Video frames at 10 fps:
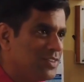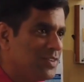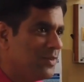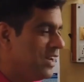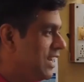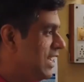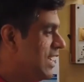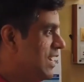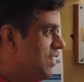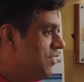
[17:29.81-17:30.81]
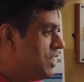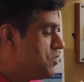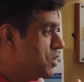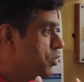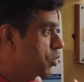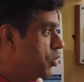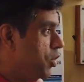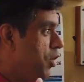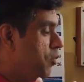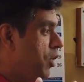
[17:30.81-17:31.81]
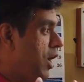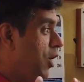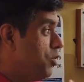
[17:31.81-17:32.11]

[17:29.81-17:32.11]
So similarly, once we know